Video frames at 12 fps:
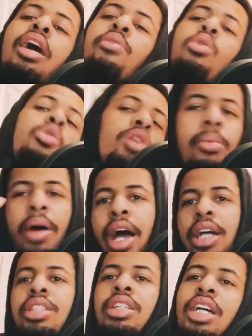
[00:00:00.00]

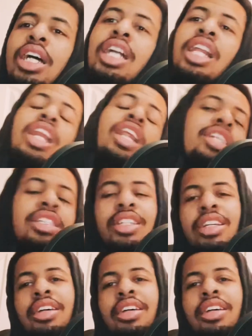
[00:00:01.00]
quarterbacks. Listen,